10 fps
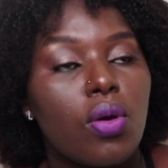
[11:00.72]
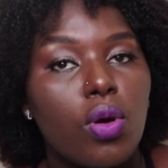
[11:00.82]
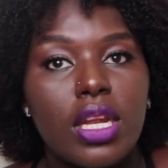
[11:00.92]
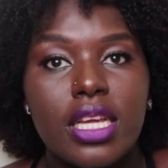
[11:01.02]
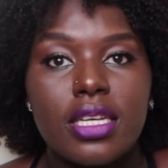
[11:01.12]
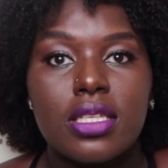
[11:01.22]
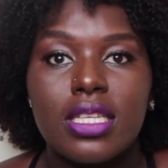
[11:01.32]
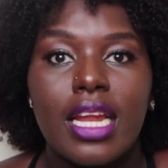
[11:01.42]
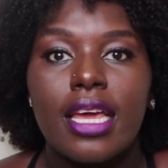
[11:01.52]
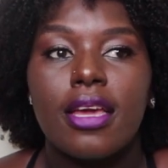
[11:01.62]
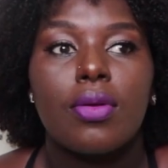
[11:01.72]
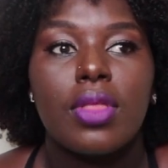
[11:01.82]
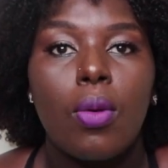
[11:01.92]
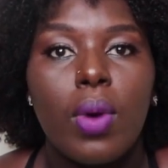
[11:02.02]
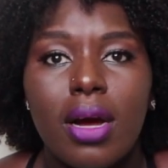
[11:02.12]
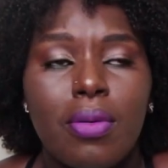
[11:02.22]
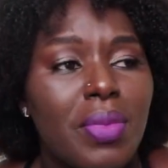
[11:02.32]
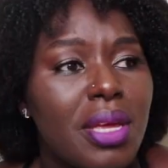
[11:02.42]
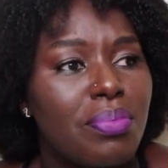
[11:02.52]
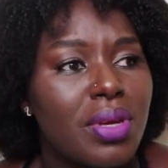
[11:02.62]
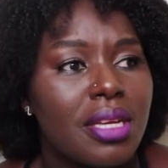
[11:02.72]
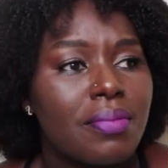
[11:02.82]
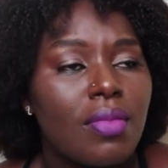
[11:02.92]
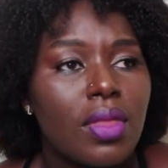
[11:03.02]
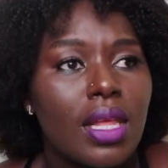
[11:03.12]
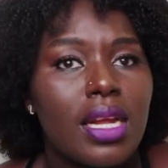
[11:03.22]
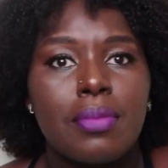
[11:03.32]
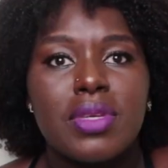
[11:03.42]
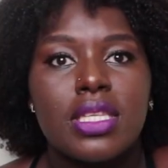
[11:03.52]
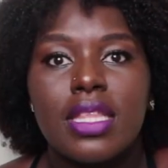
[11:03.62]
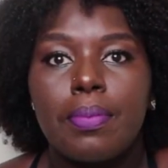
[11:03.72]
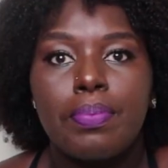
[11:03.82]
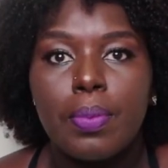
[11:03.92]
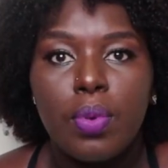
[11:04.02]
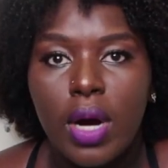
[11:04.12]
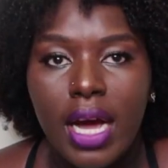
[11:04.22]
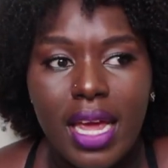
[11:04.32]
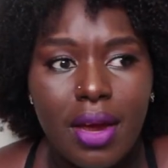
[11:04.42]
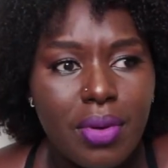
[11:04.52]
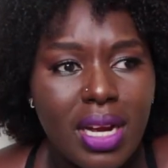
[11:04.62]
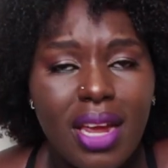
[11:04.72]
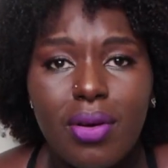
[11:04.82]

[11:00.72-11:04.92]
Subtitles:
colleagues, like the one, maybe, let me see, the people hiring.